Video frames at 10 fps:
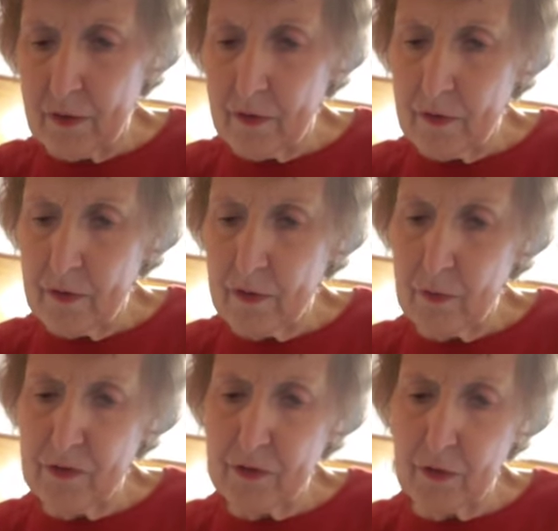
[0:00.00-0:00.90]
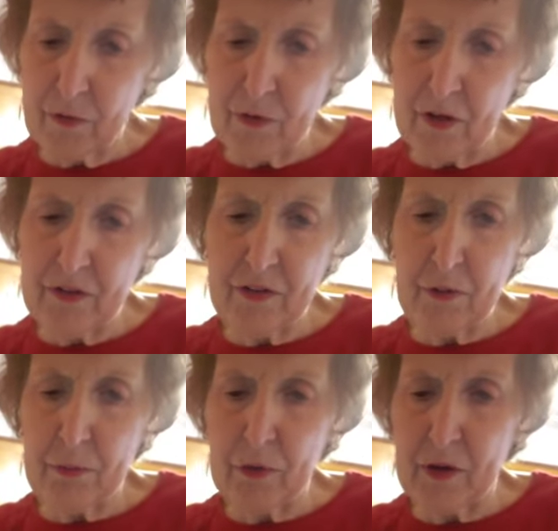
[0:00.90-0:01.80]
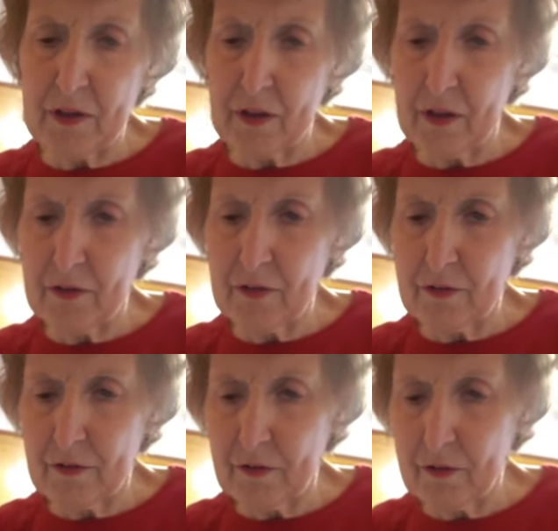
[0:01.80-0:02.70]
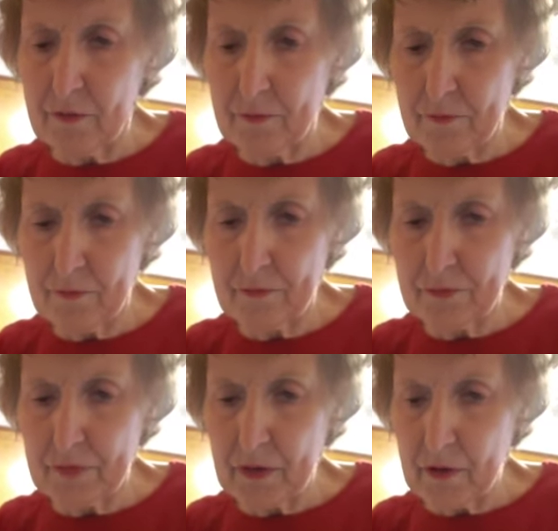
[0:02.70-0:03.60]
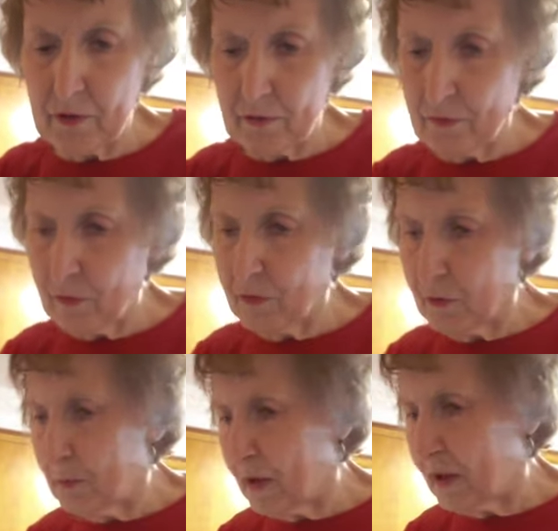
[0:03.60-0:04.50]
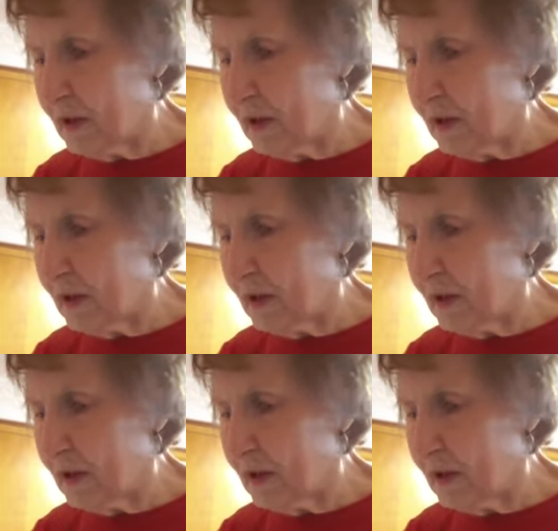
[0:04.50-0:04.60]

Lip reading: the Crisco does up really nice for your pie